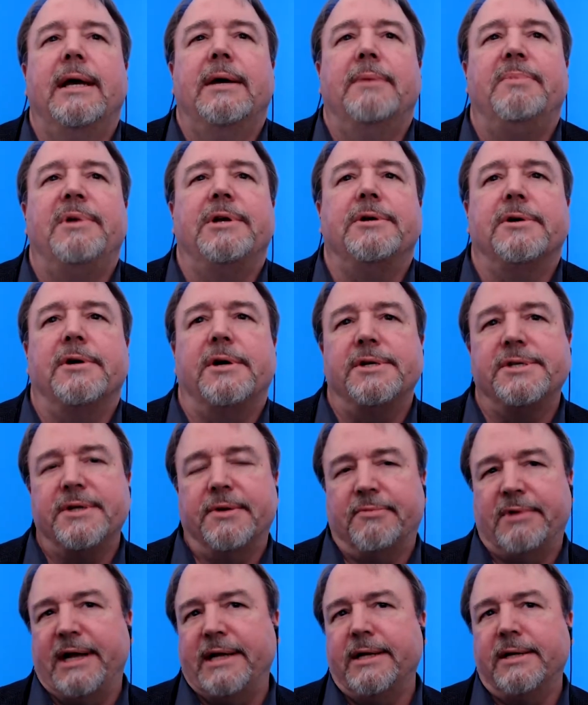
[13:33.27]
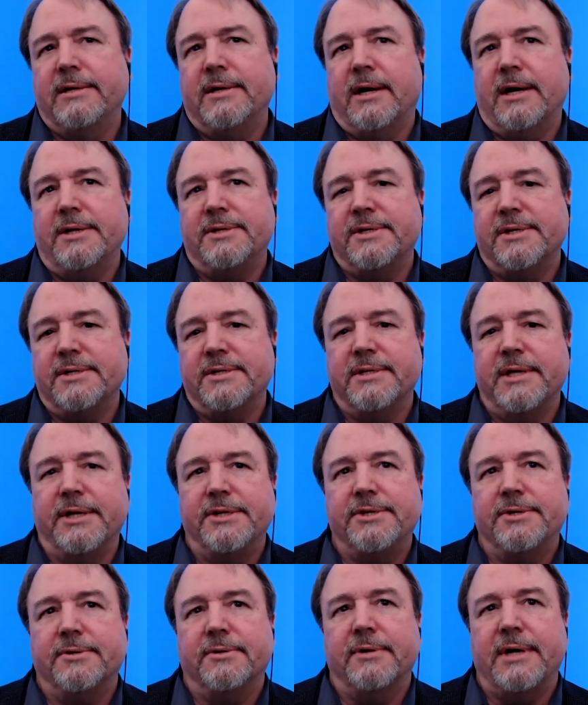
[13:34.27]
Because it recognizes
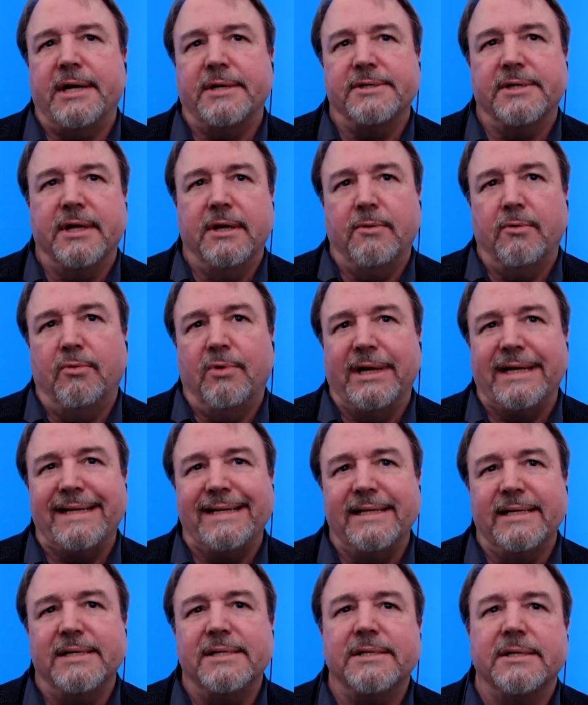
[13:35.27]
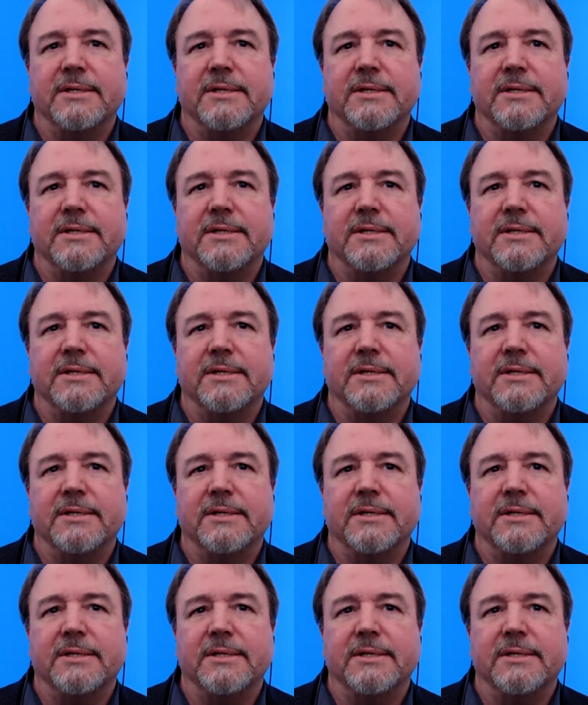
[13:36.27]
that you're asking what is,